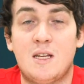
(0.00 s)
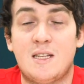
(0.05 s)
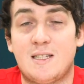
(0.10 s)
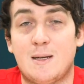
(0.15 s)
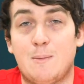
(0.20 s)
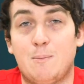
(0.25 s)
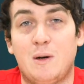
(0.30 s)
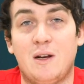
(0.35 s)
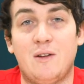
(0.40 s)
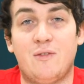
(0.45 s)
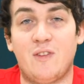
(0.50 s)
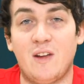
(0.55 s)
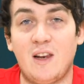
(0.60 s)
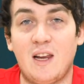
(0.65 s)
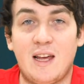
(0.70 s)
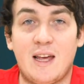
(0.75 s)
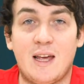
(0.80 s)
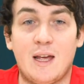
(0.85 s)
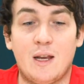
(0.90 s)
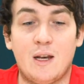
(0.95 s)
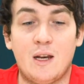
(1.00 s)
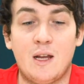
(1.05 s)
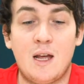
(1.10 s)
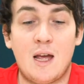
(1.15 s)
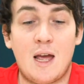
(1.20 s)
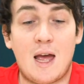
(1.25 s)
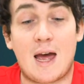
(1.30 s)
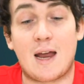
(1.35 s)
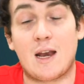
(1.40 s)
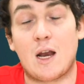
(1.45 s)
simply fill it in
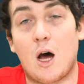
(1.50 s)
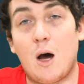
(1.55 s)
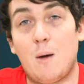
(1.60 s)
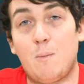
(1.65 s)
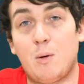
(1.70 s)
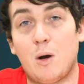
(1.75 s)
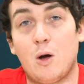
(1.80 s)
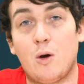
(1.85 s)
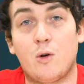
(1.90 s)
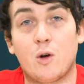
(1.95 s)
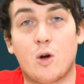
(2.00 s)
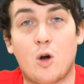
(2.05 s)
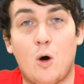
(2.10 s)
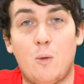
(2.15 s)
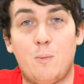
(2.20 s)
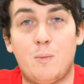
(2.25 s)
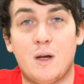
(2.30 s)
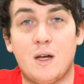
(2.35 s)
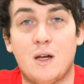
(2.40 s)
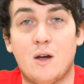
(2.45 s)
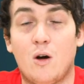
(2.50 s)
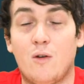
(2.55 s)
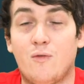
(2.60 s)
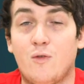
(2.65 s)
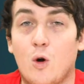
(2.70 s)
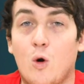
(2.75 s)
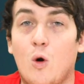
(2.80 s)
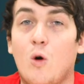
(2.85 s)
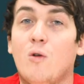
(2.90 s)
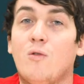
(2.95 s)
and upload a copy of
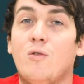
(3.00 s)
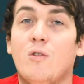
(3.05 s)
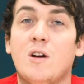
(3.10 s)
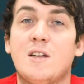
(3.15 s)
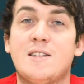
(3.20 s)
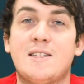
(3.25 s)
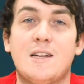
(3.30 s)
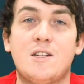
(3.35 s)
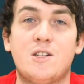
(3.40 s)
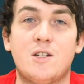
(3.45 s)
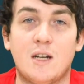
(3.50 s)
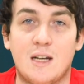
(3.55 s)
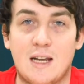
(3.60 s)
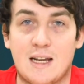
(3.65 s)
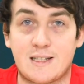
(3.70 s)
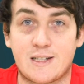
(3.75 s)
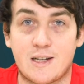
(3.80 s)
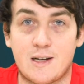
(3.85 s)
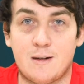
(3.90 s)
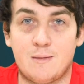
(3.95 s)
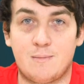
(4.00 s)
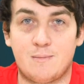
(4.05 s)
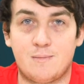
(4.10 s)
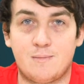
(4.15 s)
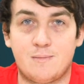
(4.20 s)
your authorization letter.